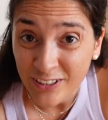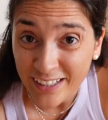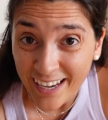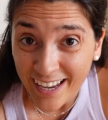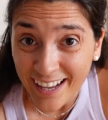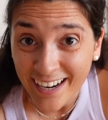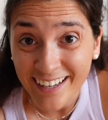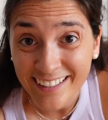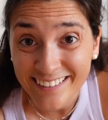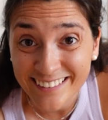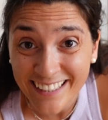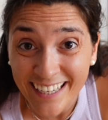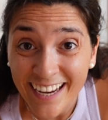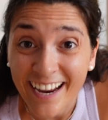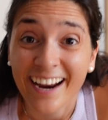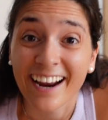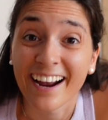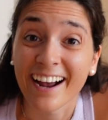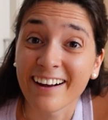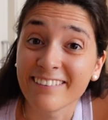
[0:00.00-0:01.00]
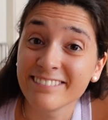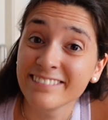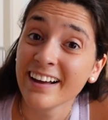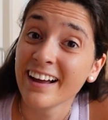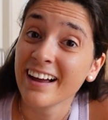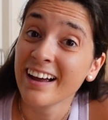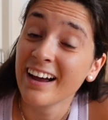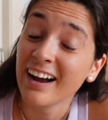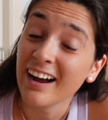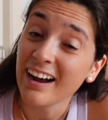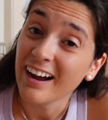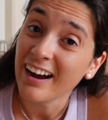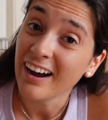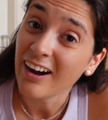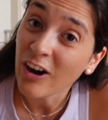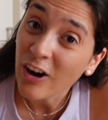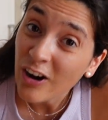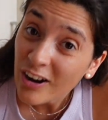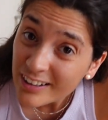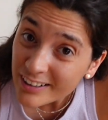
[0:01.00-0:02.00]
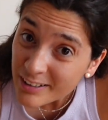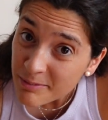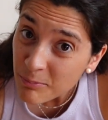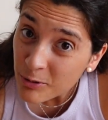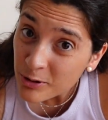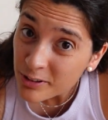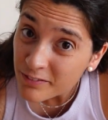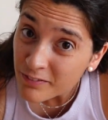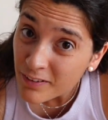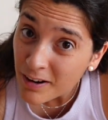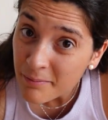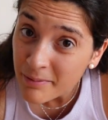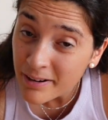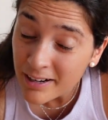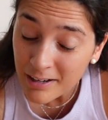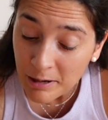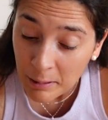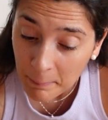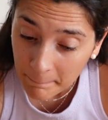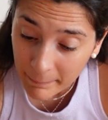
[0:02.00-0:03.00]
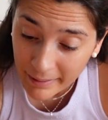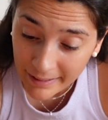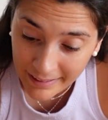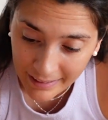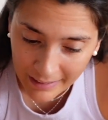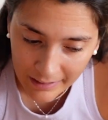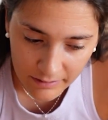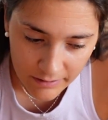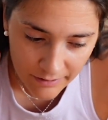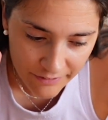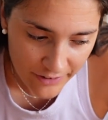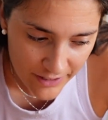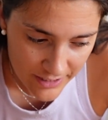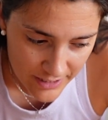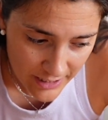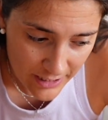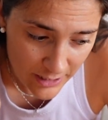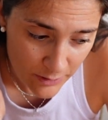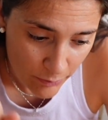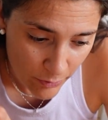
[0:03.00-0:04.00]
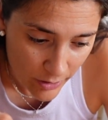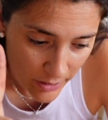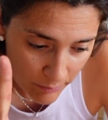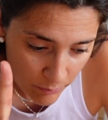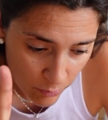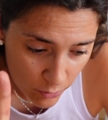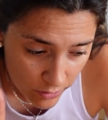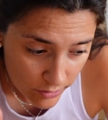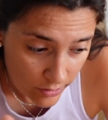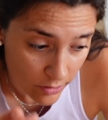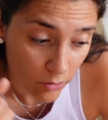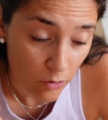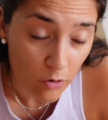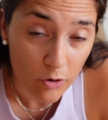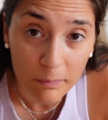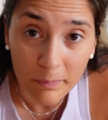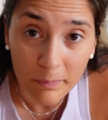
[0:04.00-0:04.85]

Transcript: yeah, let's say I have all the important fabric, but interfacing is pretty important, or